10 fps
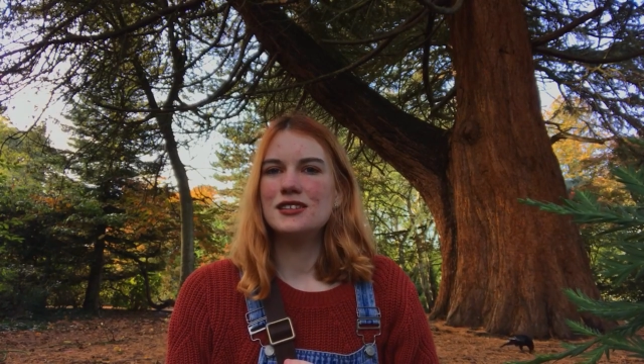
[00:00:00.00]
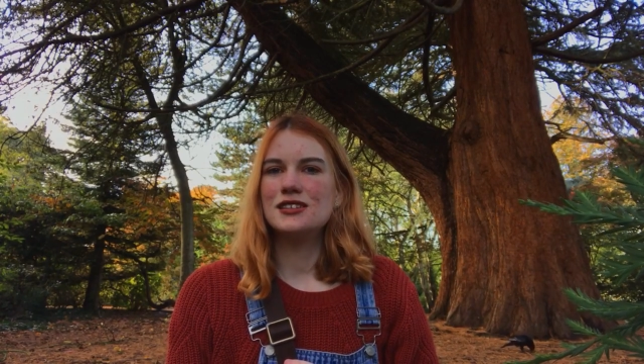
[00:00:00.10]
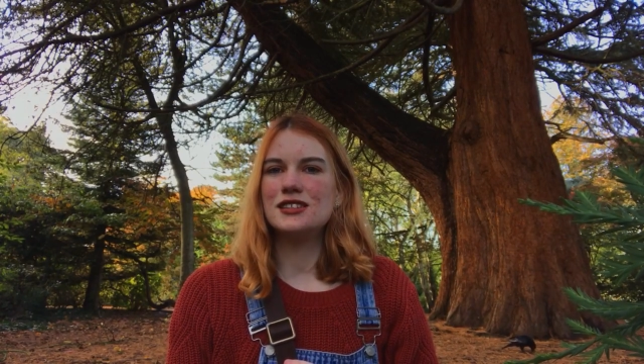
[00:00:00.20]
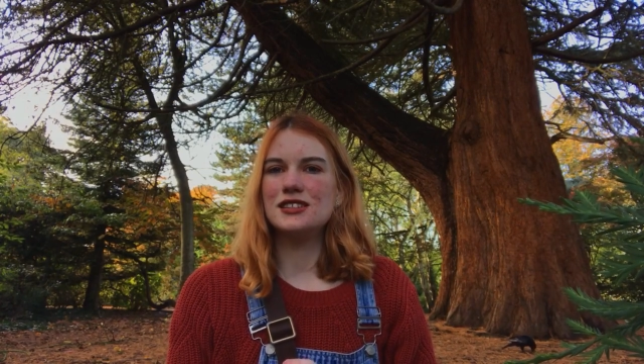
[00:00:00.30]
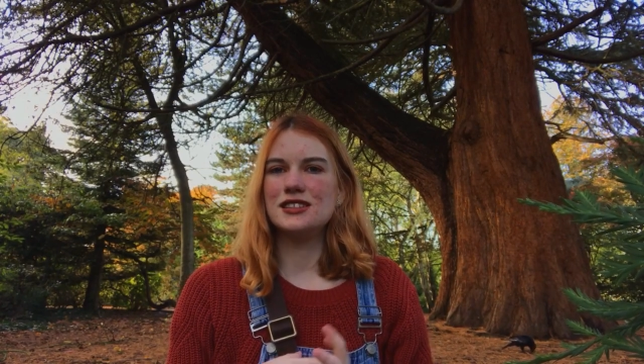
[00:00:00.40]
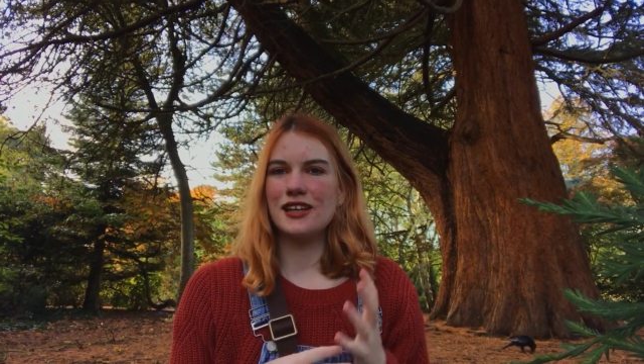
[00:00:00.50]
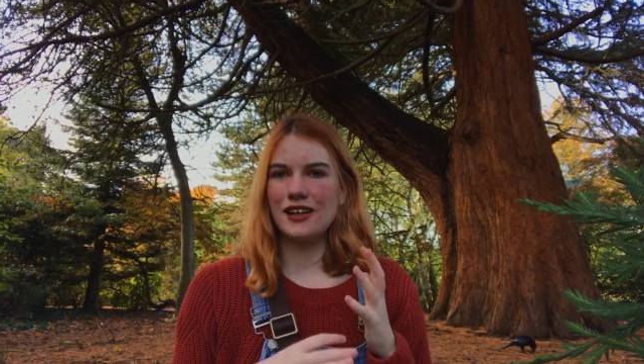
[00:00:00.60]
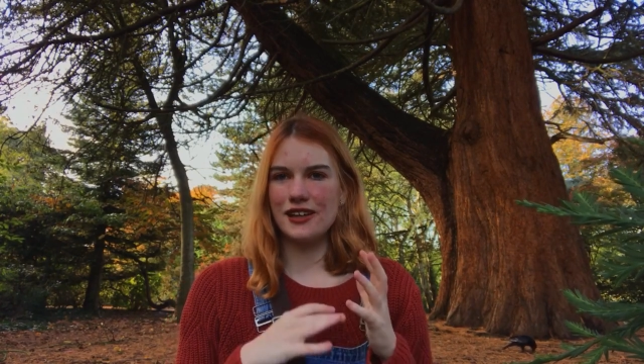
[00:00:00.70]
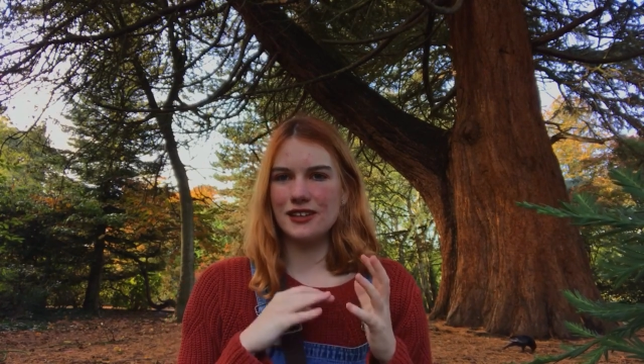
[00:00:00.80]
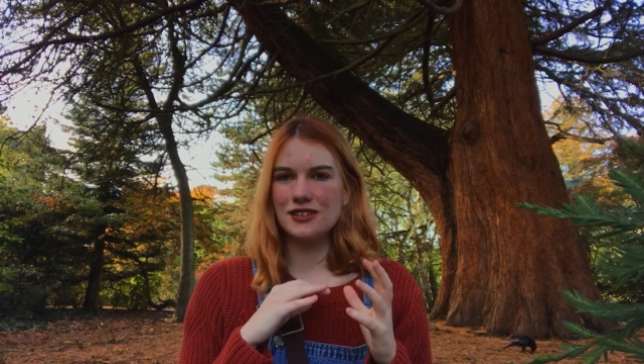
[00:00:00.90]
since I
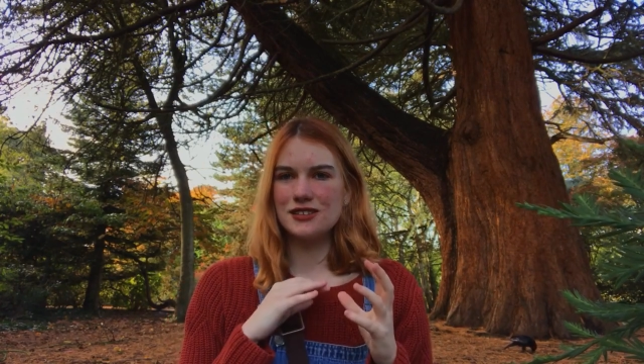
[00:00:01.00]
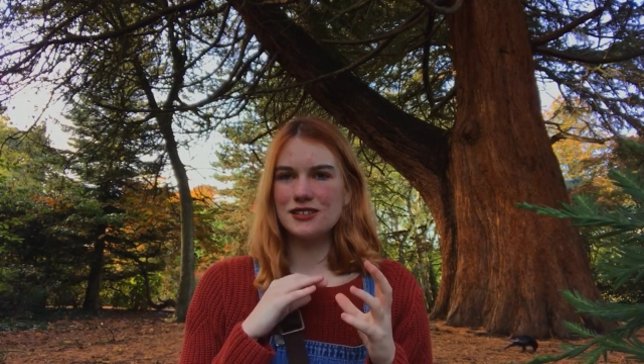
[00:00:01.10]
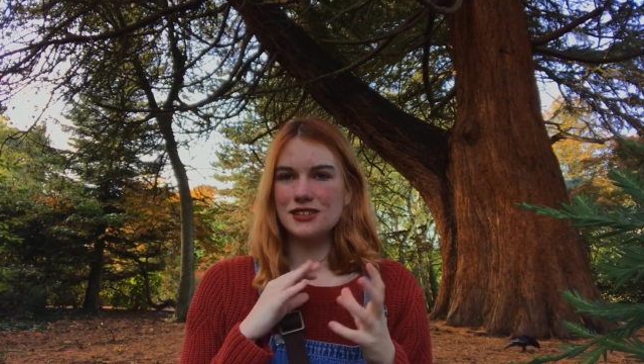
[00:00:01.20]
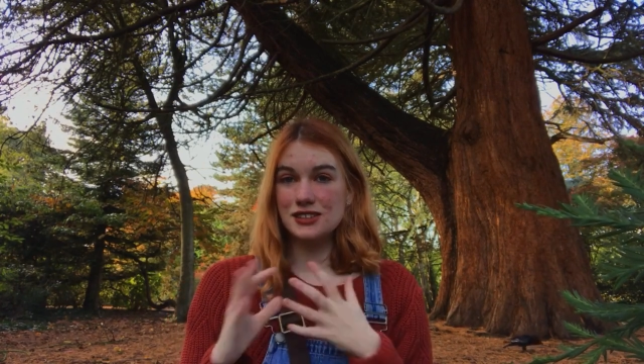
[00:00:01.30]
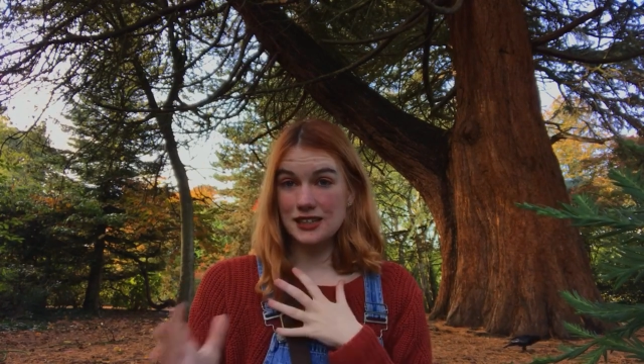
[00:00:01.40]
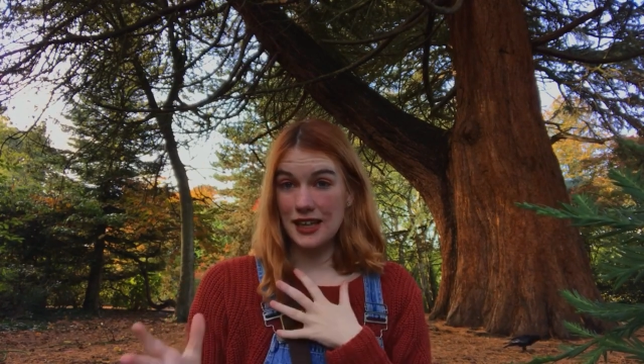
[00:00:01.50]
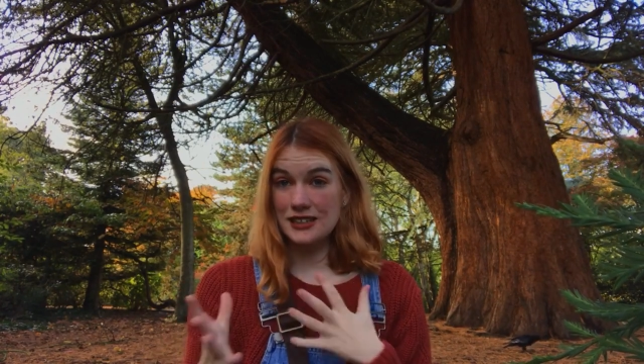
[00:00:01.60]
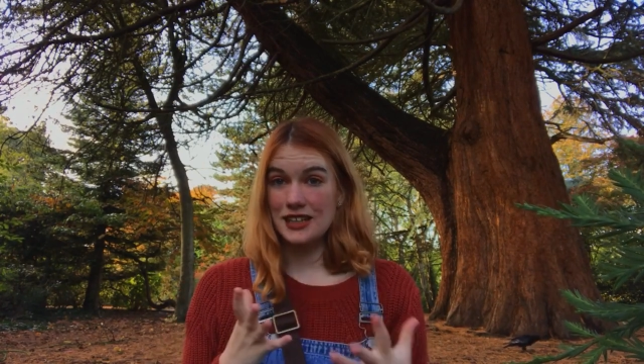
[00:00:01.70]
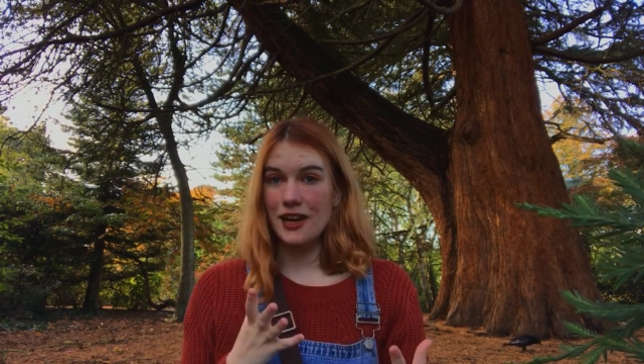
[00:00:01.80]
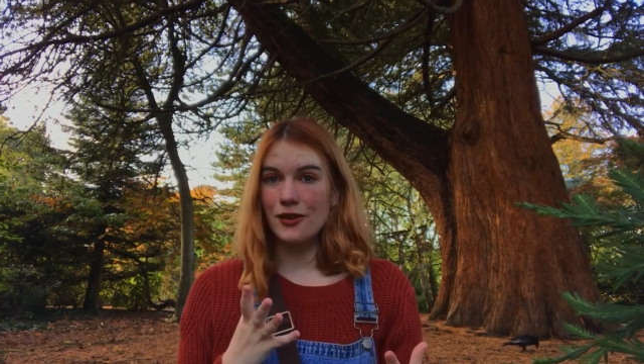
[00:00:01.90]
like
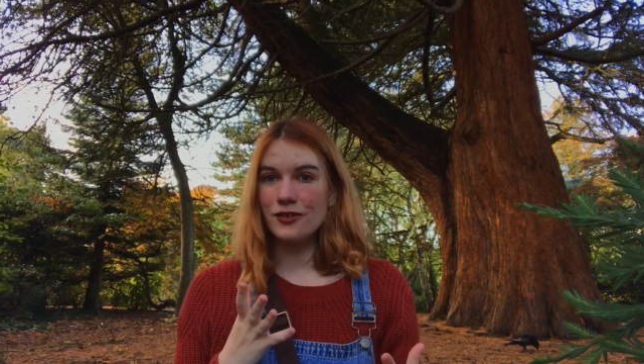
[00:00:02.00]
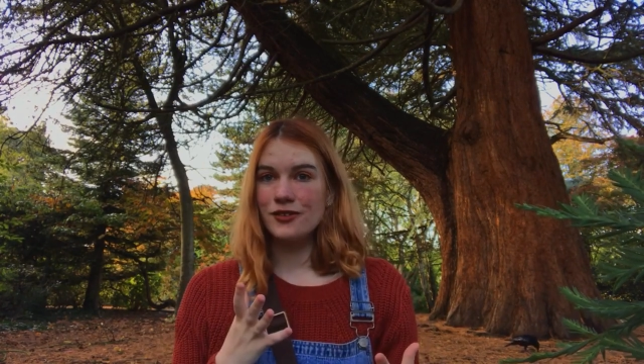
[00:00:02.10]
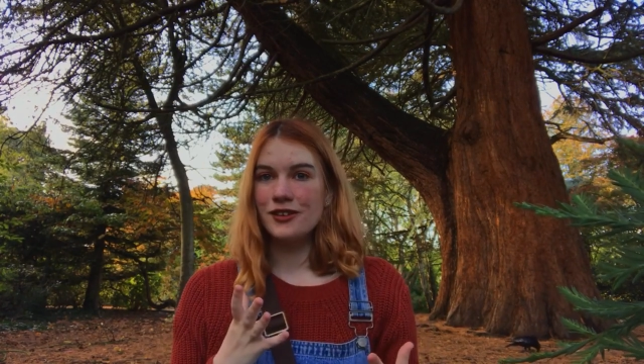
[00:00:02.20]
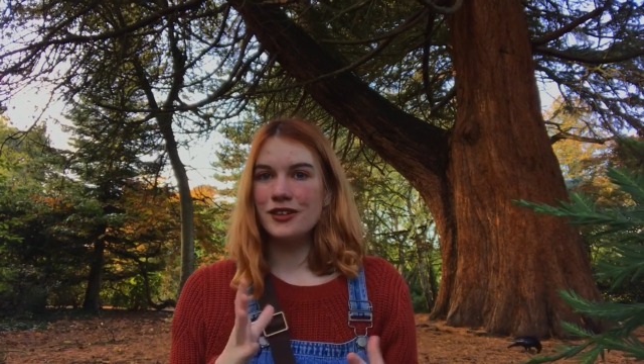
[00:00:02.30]
sat down